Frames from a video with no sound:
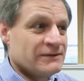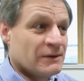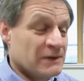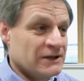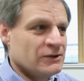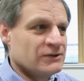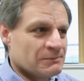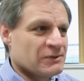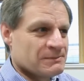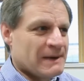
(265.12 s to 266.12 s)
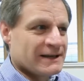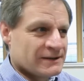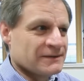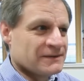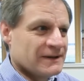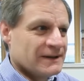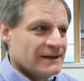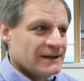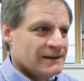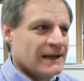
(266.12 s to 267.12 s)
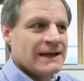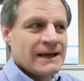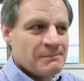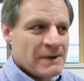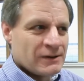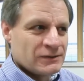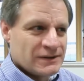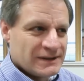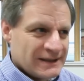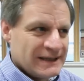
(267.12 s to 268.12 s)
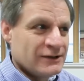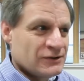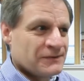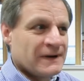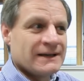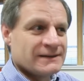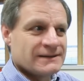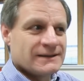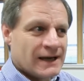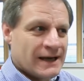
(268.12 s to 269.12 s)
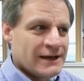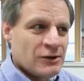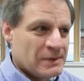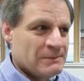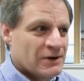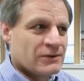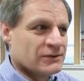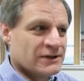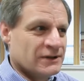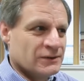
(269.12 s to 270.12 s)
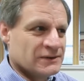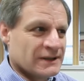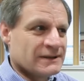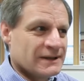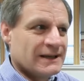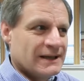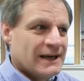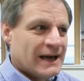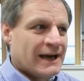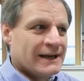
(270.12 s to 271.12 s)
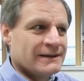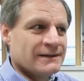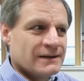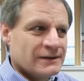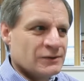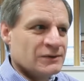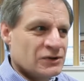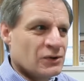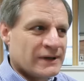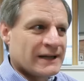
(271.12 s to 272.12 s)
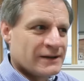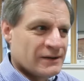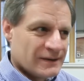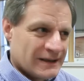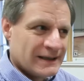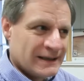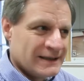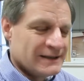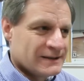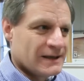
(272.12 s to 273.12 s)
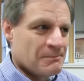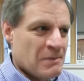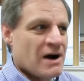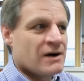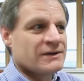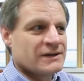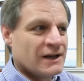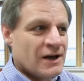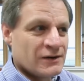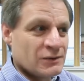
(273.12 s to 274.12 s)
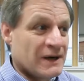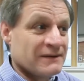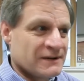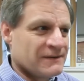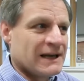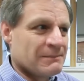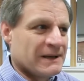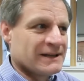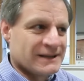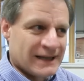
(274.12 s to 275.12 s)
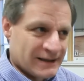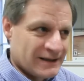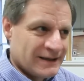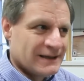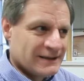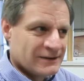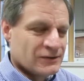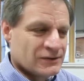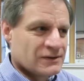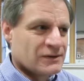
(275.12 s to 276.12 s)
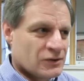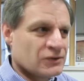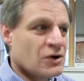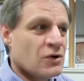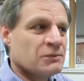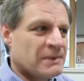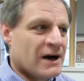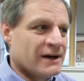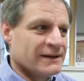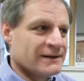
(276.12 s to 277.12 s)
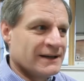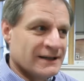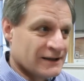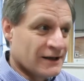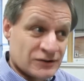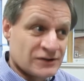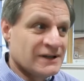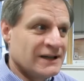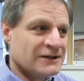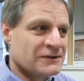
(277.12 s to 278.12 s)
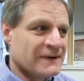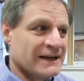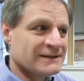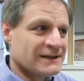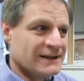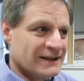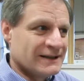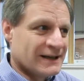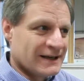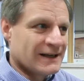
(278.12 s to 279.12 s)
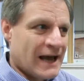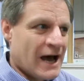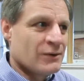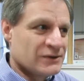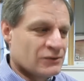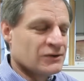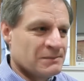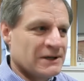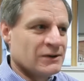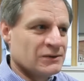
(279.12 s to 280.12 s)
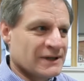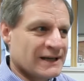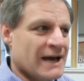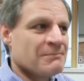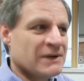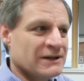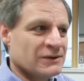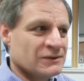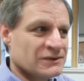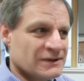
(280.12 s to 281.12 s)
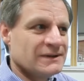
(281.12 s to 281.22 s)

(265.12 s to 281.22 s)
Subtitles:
from the user perspective, thinking about the interface and how people are going to use it, and to ensure that it is a part along the way of development, that there's good code behind it. It's not just an interface, that how it's going to be used and can be used.